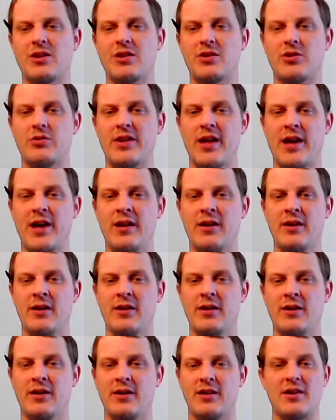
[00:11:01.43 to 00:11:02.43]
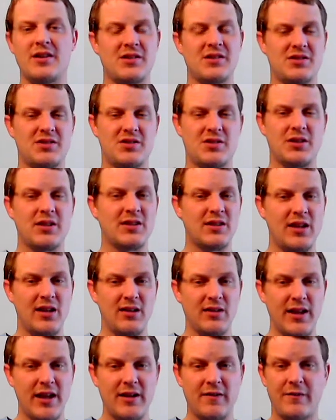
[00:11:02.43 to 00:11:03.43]
way to do that is to get the
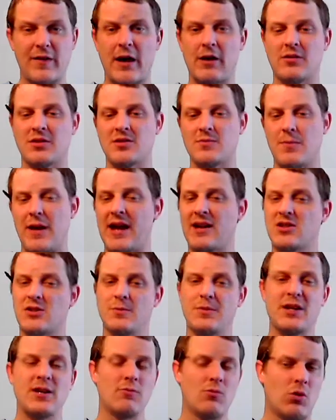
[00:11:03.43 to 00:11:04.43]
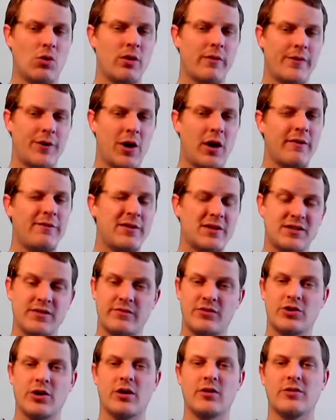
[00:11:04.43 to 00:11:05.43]
Atlanta Falcons back to being more of an
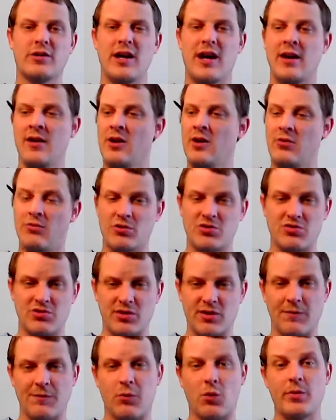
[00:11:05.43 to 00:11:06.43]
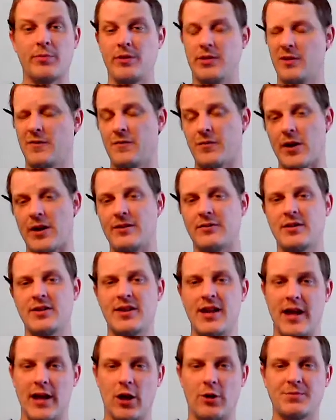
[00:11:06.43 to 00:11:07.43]
offensive juggernaut, which was the formula, frankly,
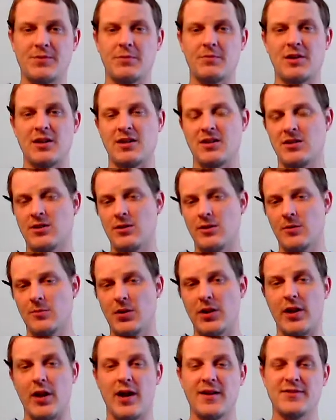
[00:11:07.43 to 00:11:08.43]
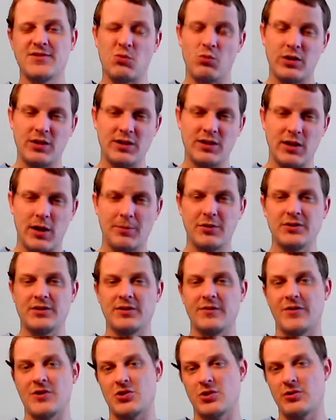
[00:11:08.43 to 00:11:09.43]
that helped them get into the playoffs and win a couple of
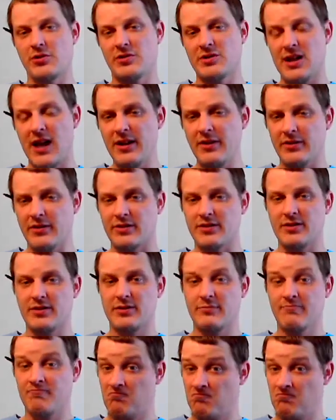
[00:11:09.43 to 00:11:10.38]
divisional titles.